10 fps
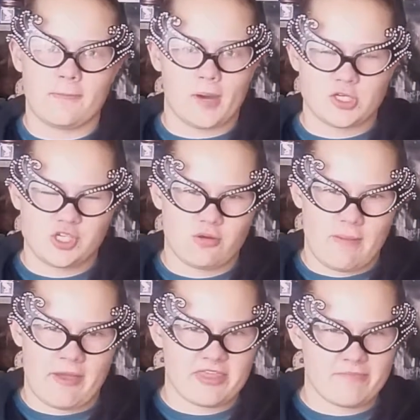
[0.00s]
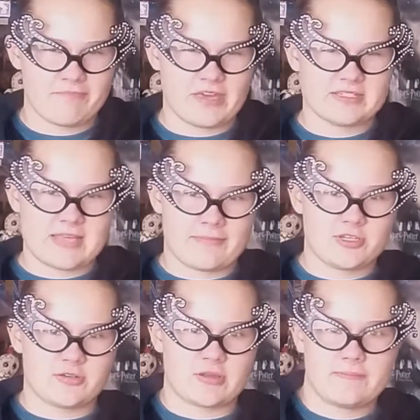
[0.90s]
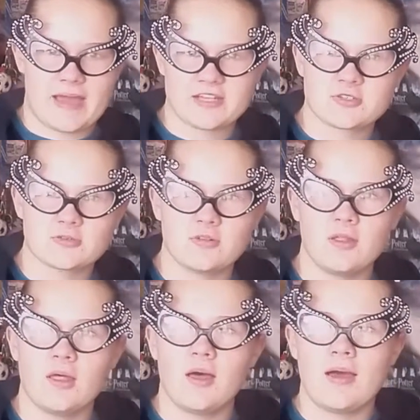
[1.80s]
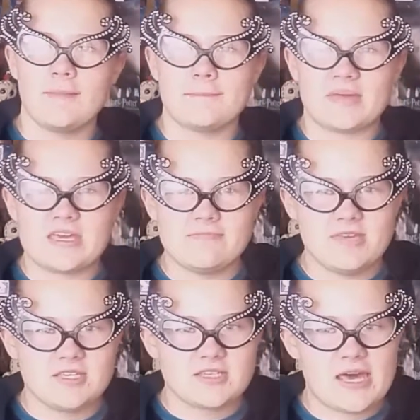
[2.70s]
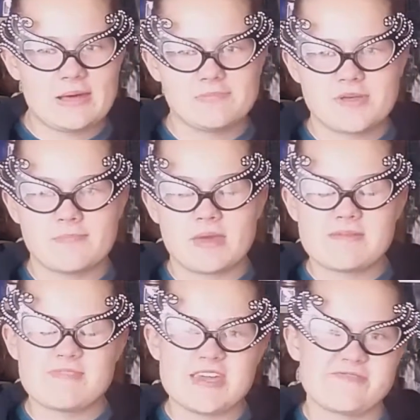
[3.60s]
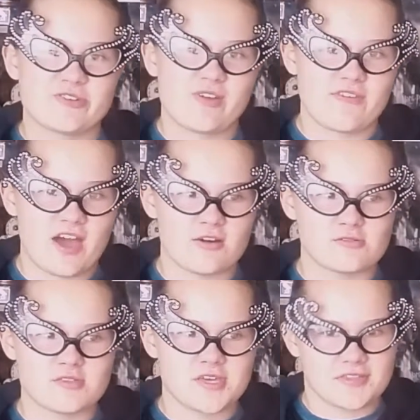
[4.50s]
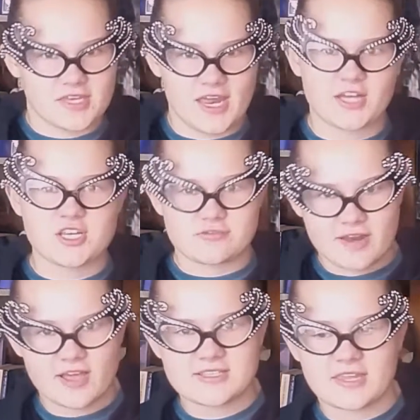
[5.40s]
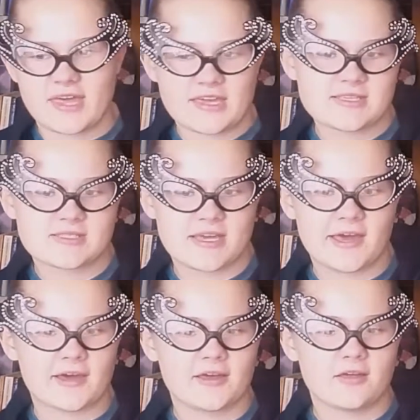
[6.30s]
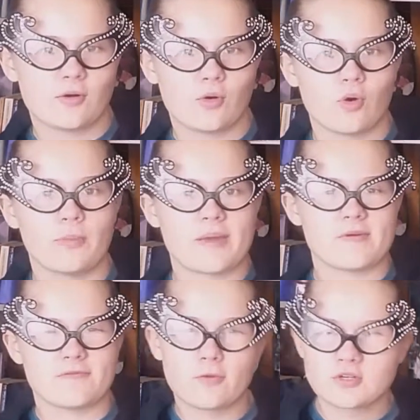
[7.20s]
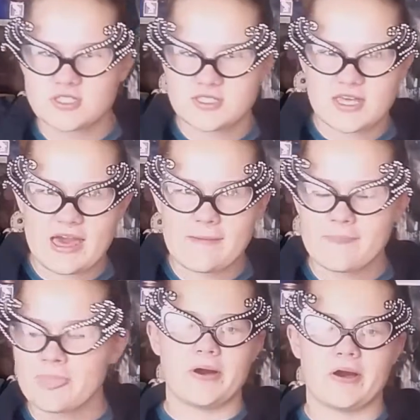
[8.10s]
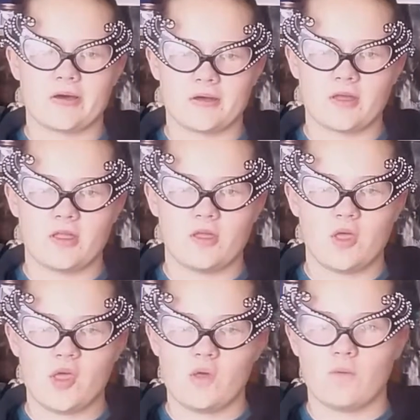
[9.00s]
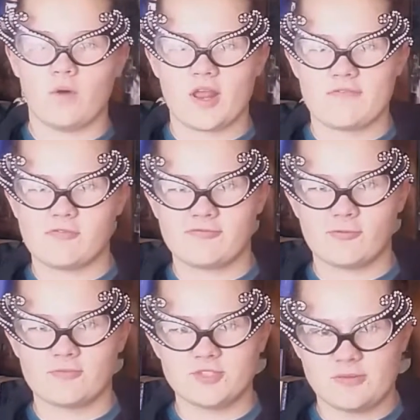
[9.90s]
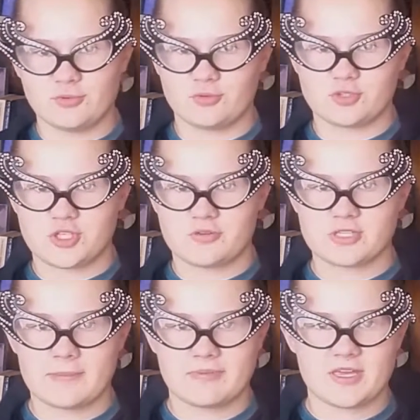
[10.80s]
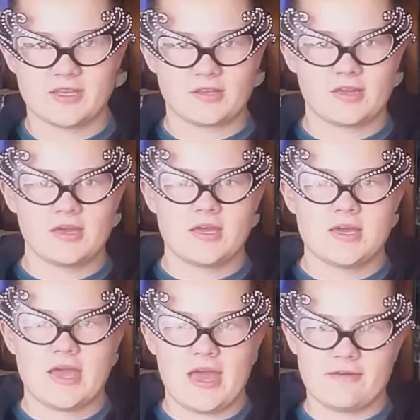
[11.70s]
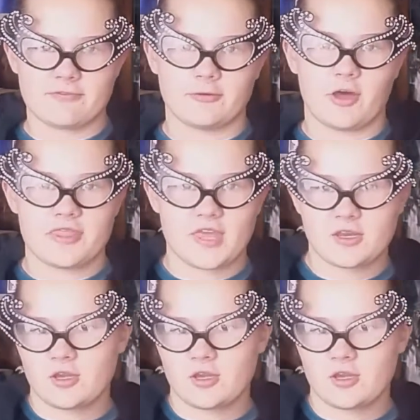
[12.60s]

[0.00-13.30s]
might show up at the big cemetery battle, maybe to help them, maybe even without the other characters realising that he's there, or maybe Fawkes is there. But whatever form Dumbledore shows up in, everyone then